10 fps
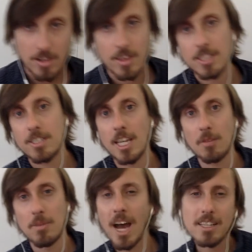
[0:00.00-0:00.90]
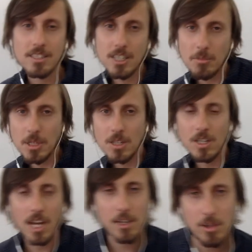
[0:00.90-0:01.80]
the same. Not similar,
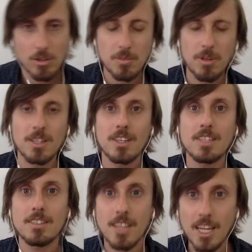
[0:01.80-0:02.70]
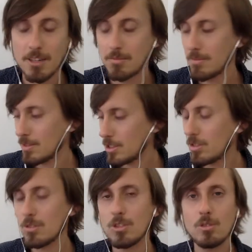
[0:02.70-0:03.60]
not close, but the same.
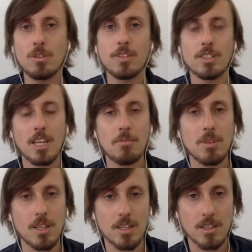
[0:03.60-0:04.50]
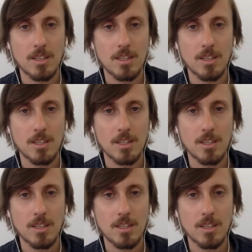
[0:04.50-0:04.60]
Two of the same thing.